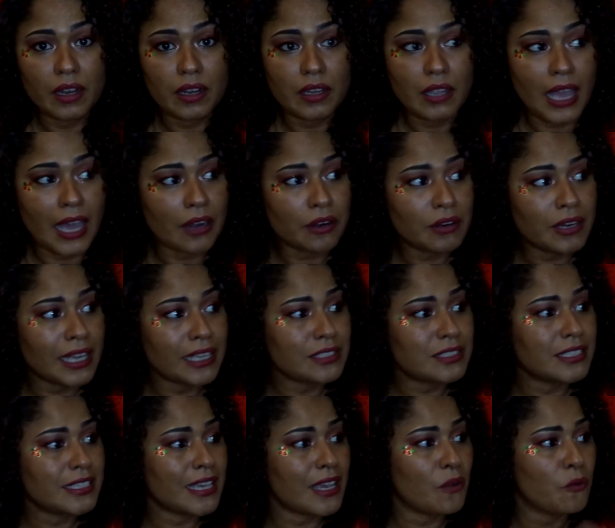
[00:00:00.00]
I don't like
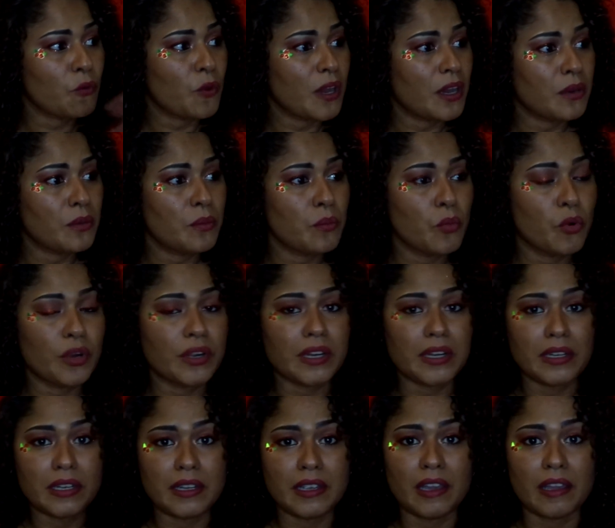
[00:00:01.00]
to get one more
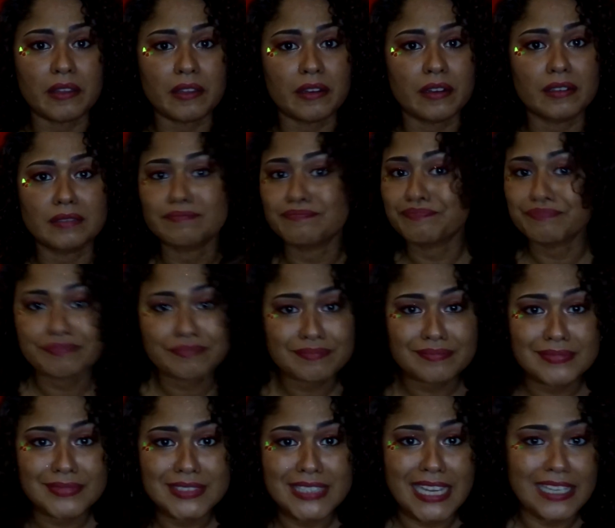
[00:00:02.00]
than the other.
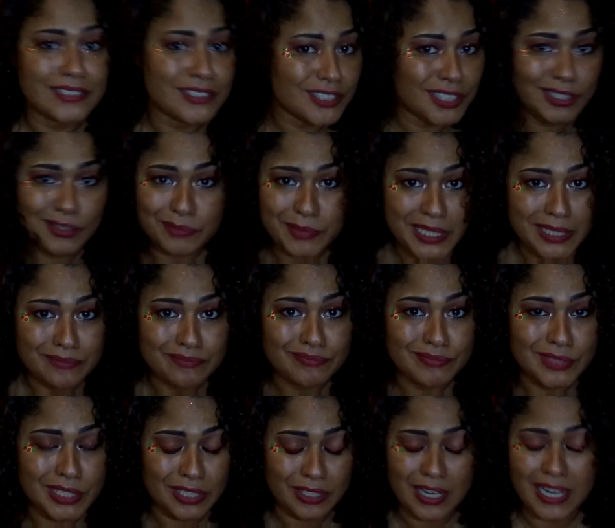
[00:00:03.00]
That's just me.
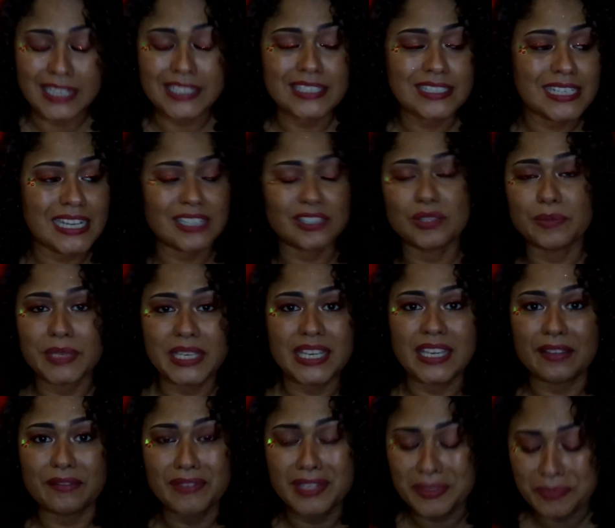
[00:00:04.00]
You know, I just like to be
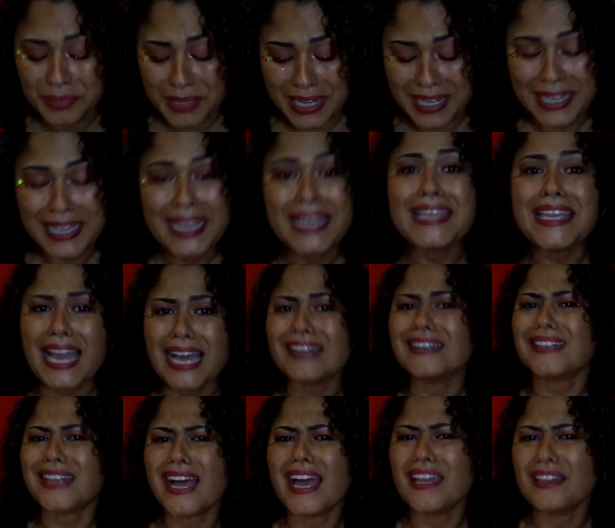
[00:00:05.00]
even. But yeah,
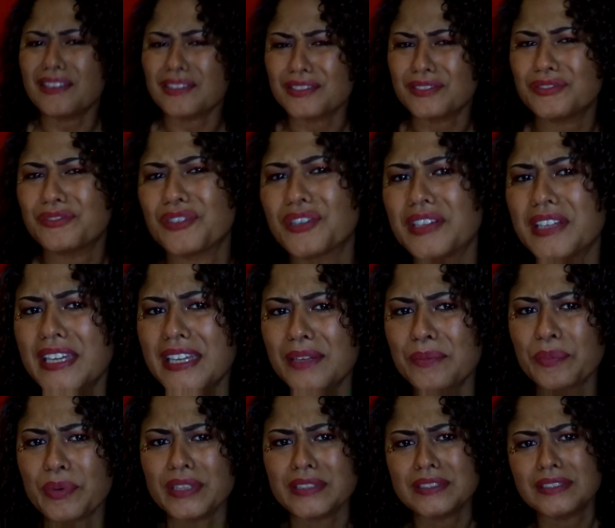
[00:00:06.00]
I looked for hidden
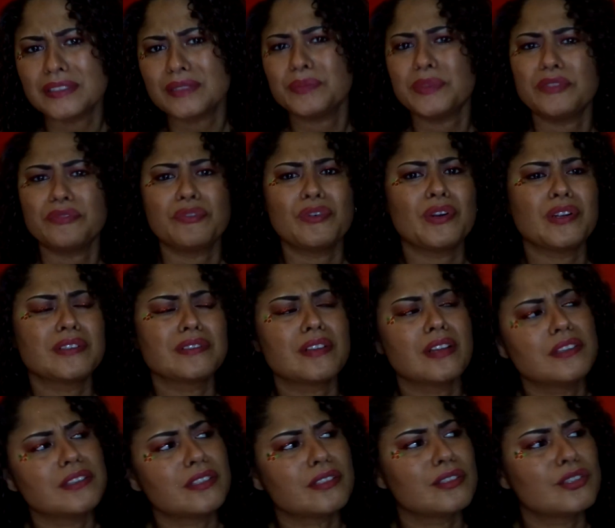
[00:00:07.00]
presents before
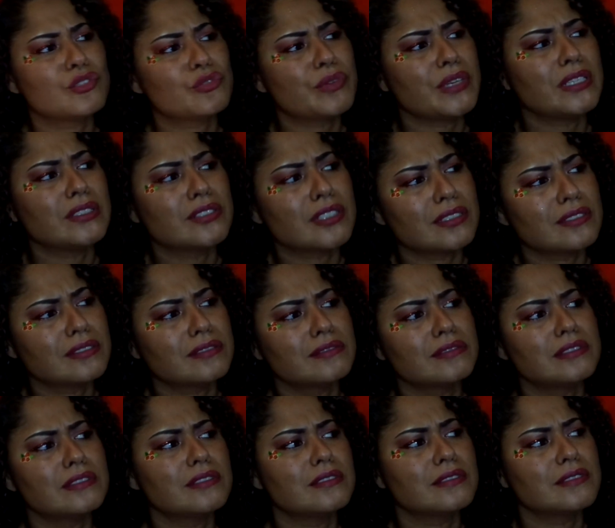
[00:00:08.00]
under the tree, just
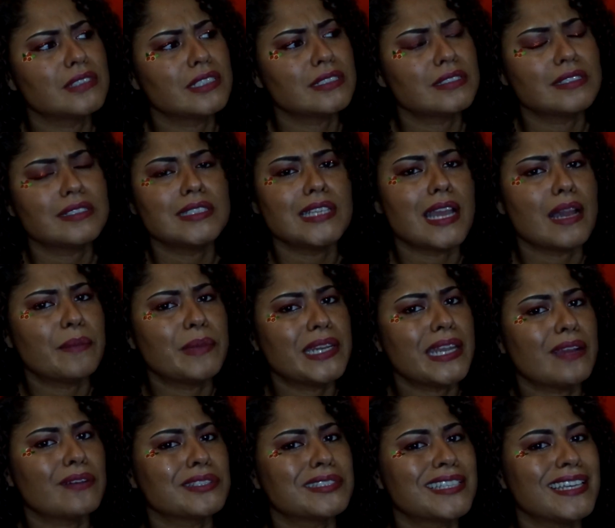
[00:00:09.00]
to see how
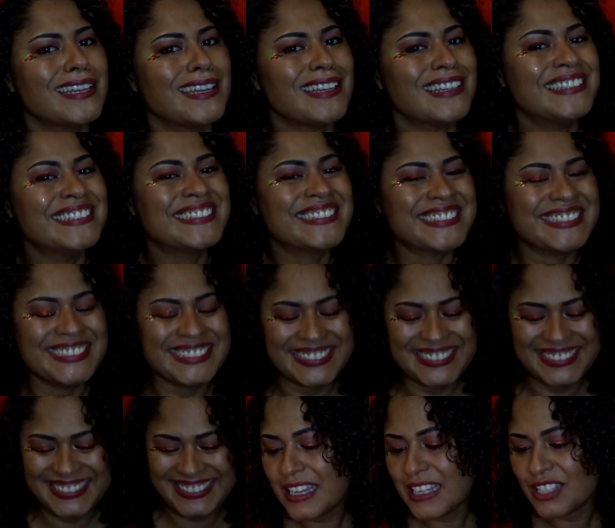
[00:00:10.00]
many I was getting.
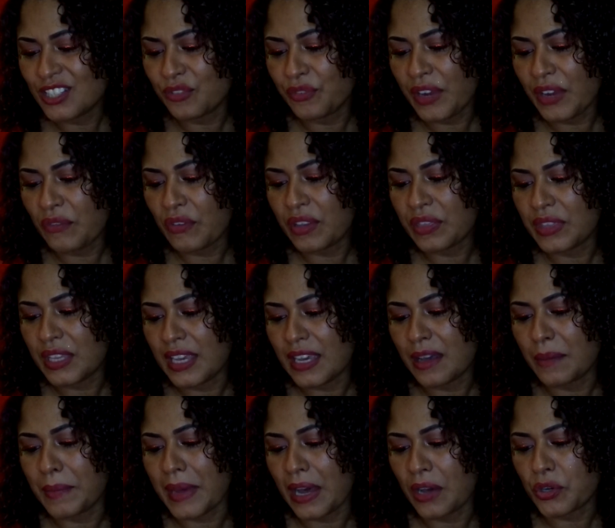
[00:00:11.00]
Least favorite thing
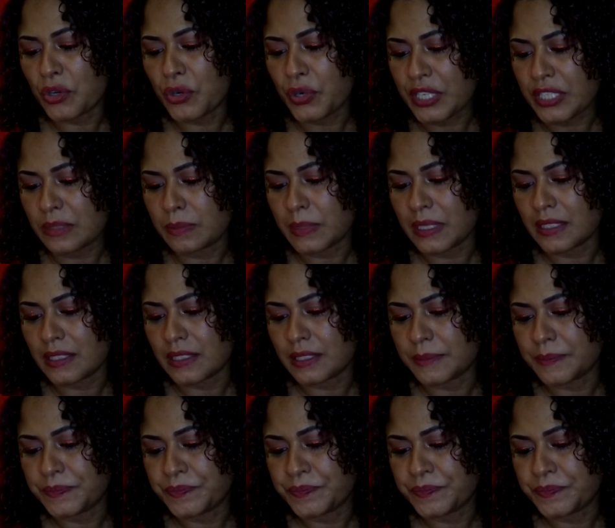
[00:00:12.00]
about Christmas.